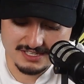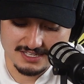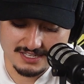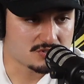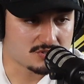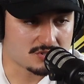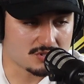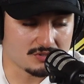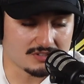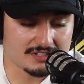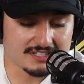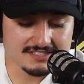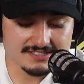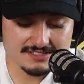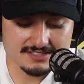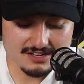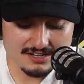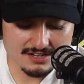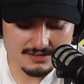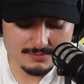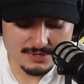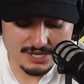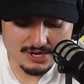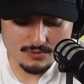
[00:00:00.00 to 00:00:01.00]
So let's
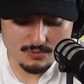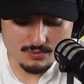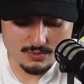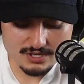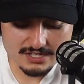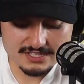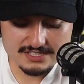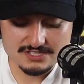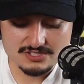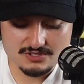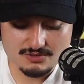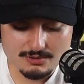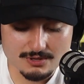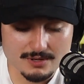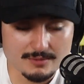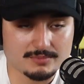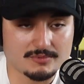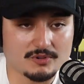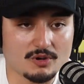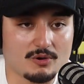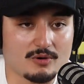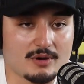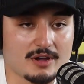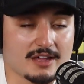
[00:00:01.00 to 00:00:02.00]
talk about what is
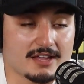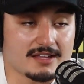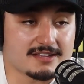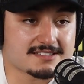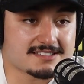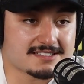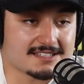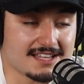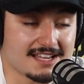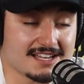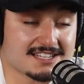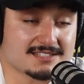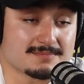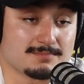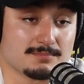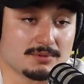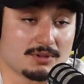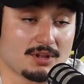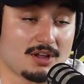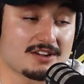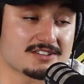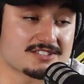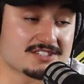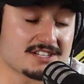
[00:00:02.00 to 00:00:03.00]
crypto /
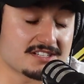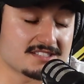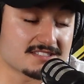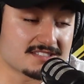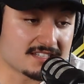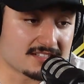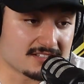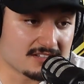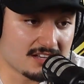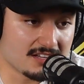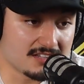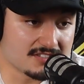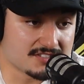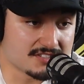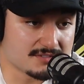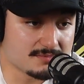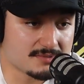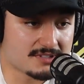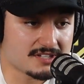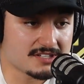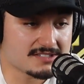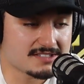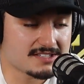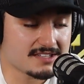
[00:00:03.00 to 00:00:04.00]
blockchain technology,
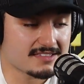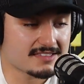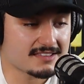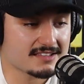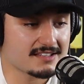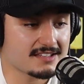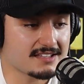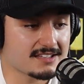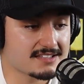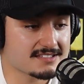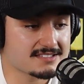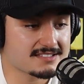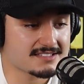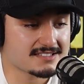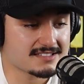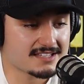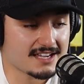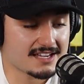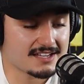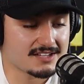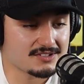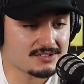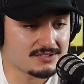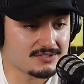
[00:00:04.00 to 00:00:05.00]
because the thing is
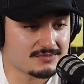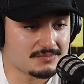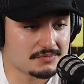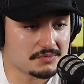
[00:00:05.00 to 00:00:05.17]
that